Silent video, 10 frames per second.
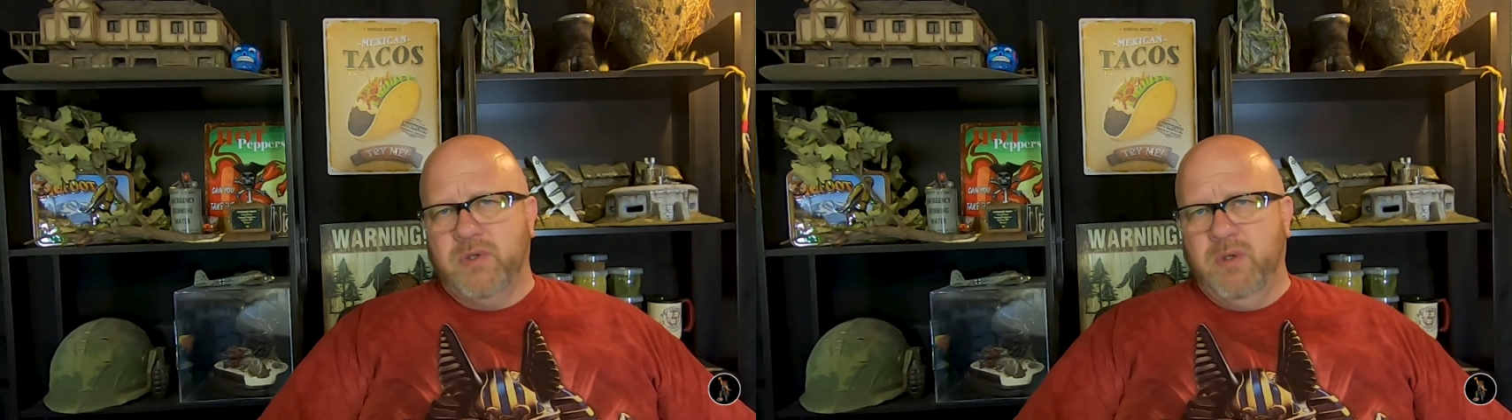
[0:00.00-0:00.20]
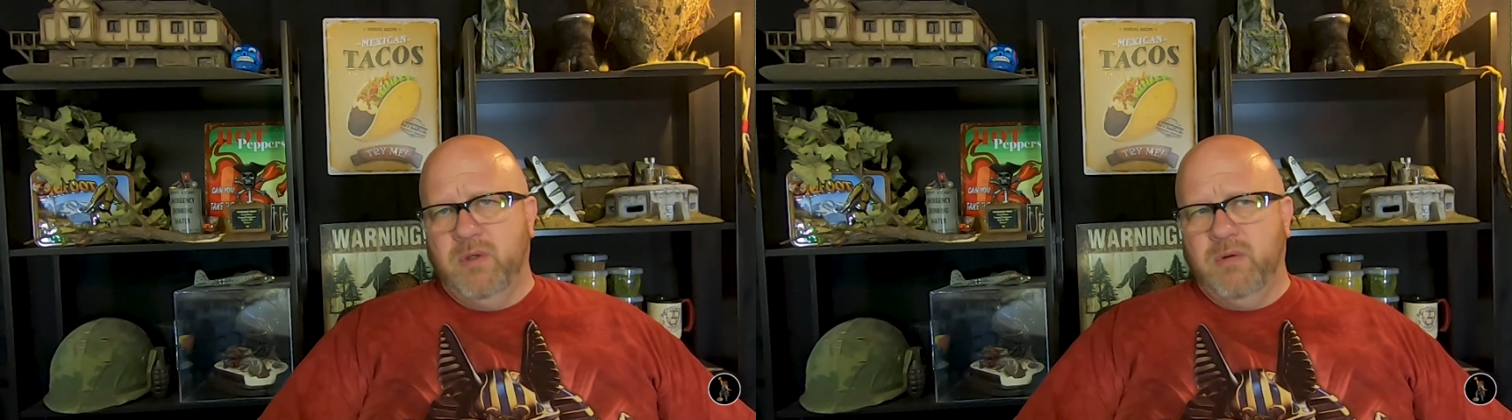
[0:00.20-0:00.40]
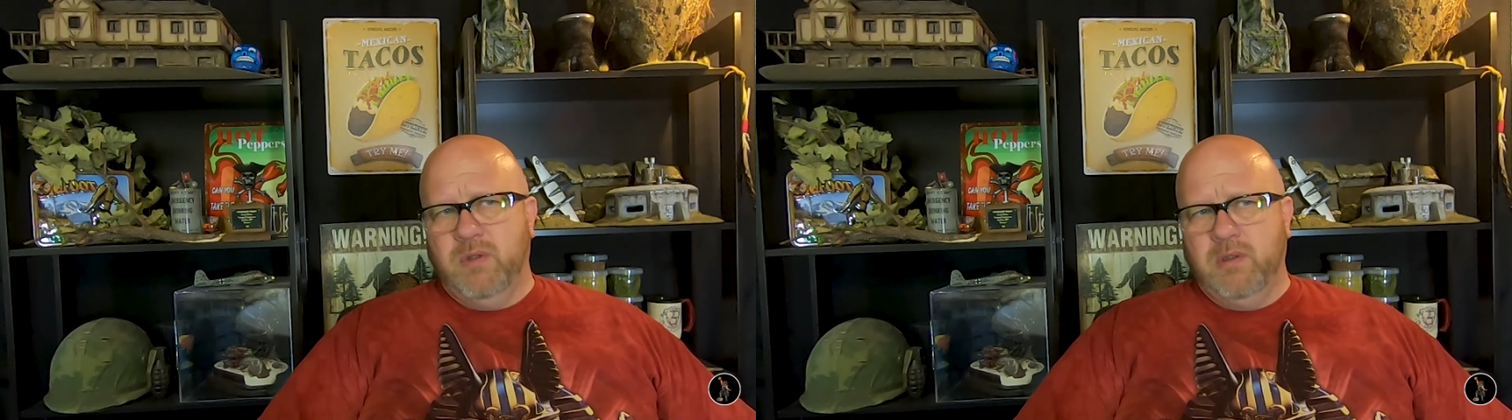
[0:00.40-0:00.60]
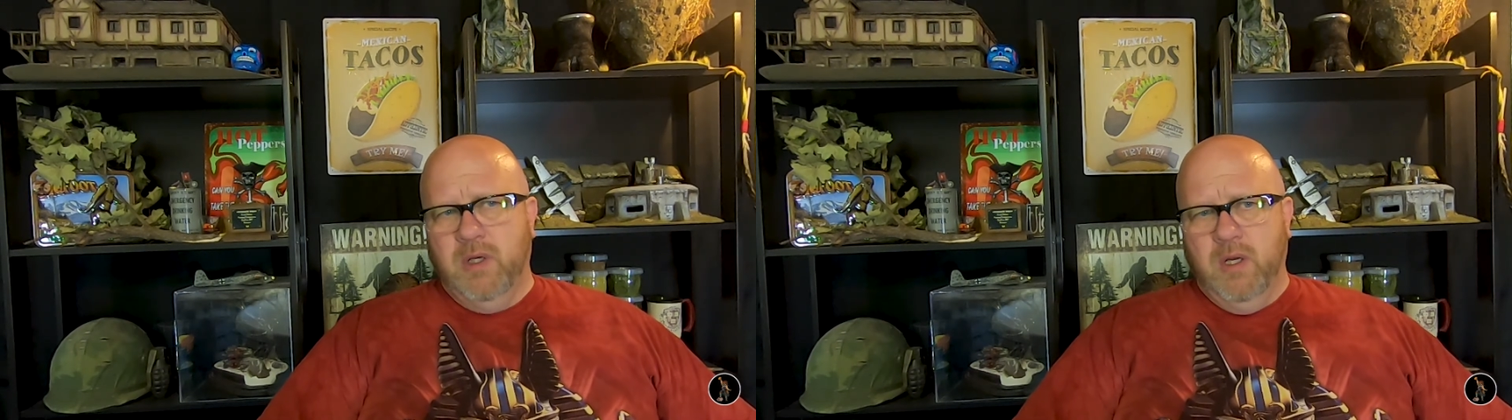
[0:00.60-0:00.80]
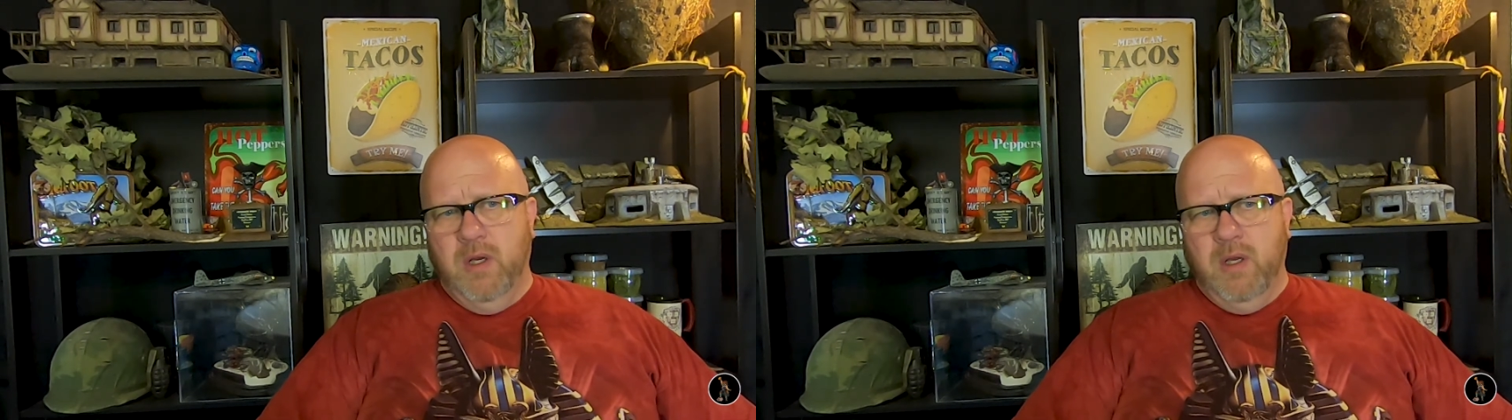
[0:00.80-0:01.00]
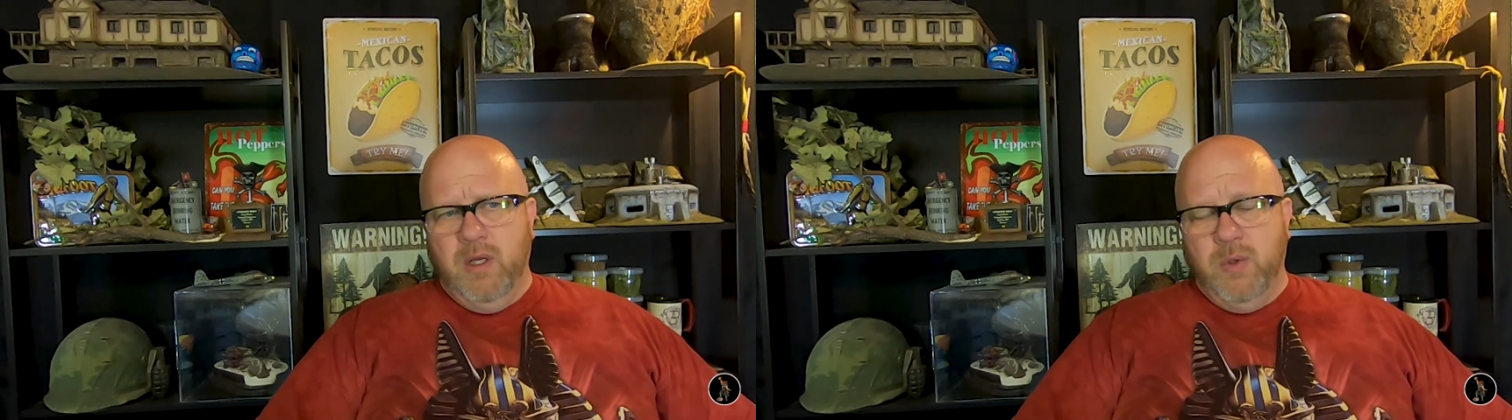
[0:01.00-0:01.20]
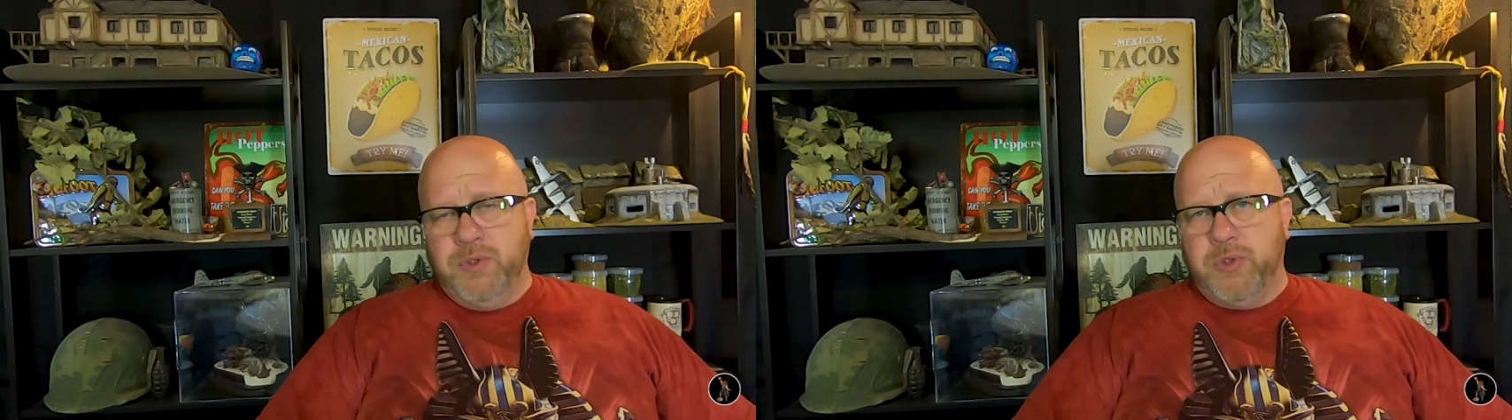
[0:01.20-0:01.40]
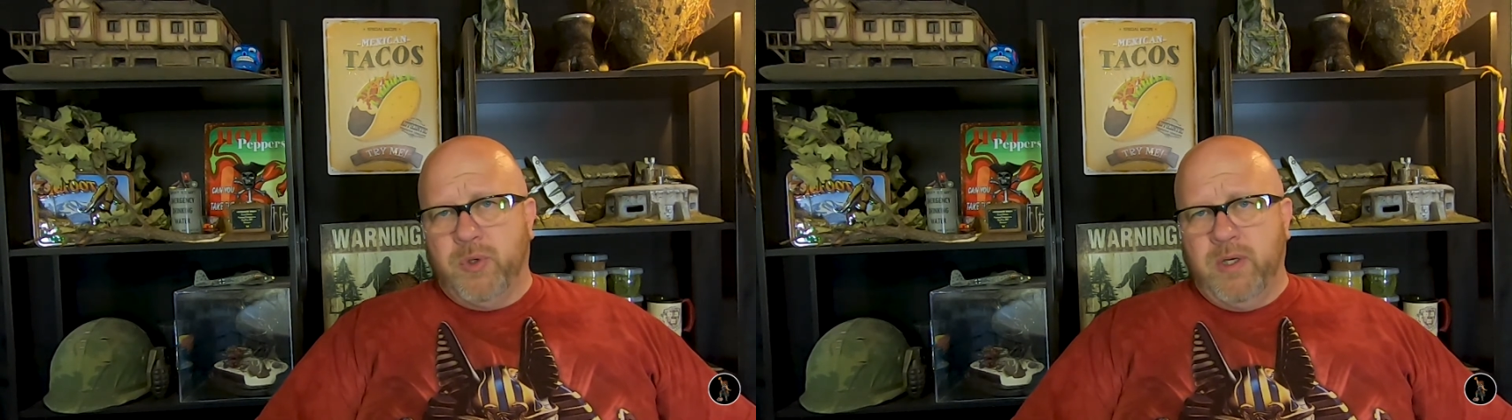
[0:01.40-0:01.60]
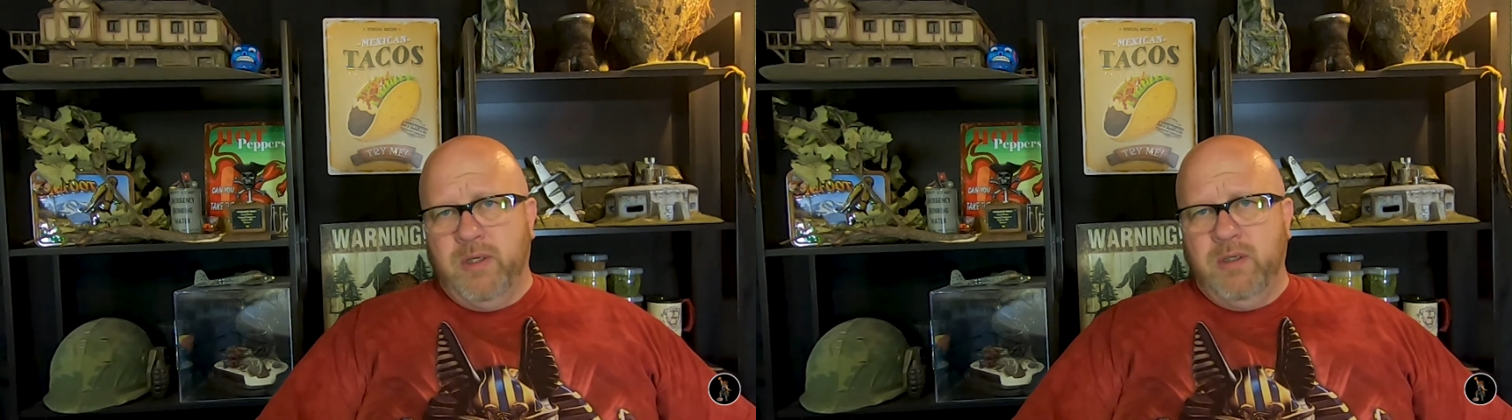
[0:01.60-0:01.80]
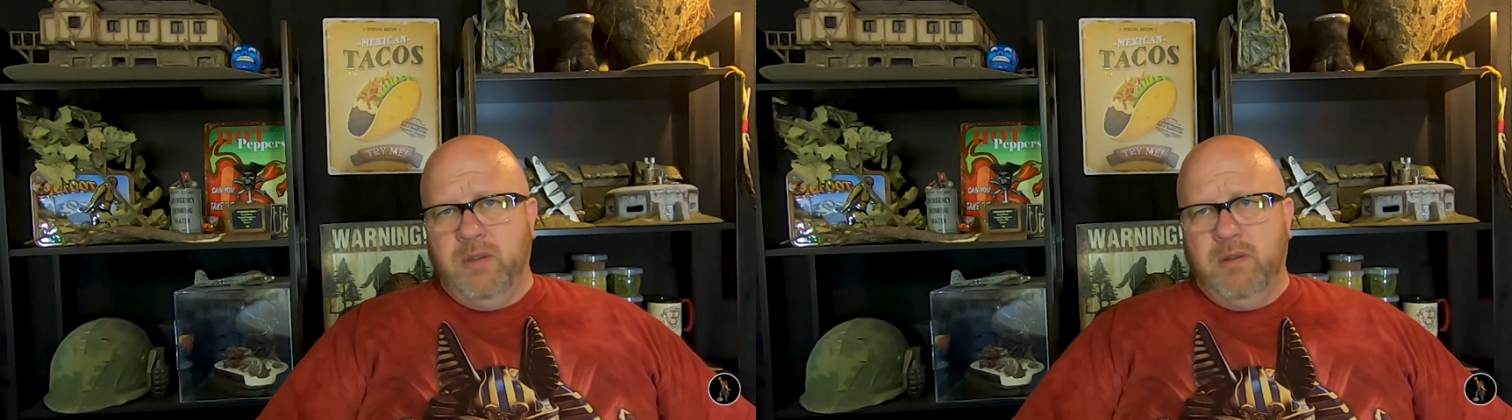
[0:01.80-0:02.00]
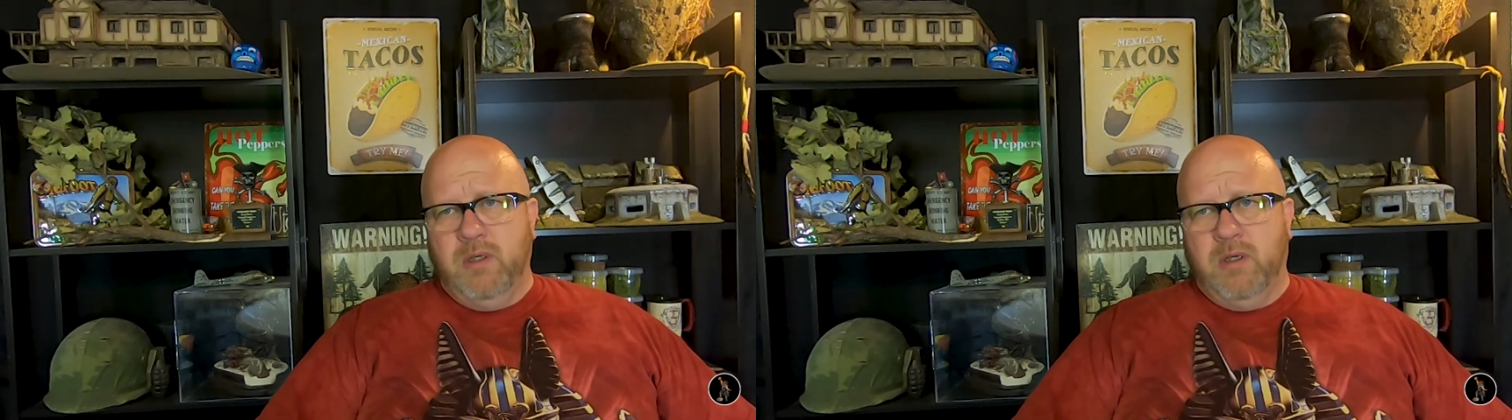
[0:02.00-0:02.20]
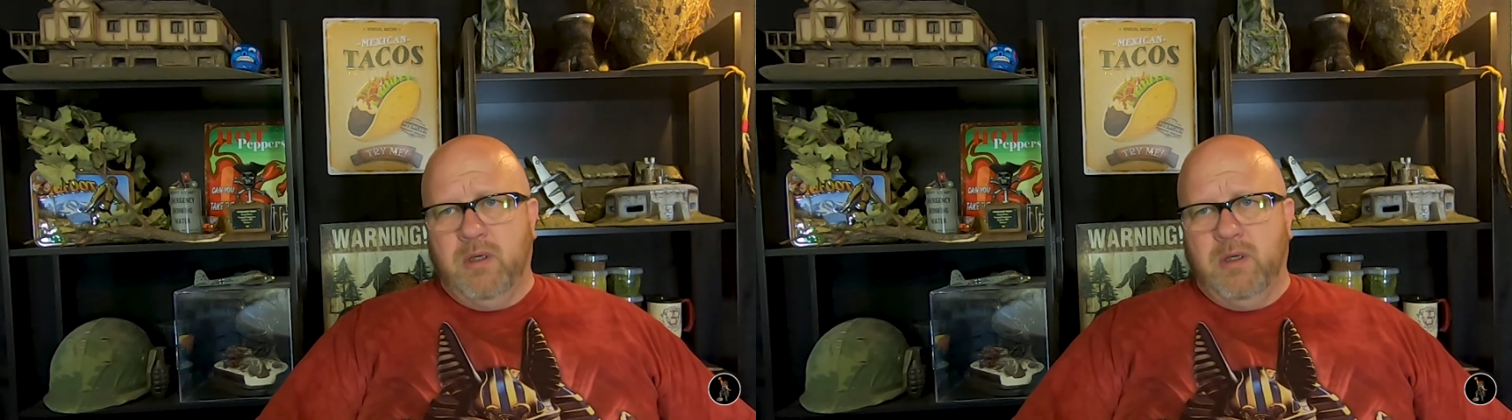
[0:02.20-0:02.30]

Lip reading: to you and you enjoy it, and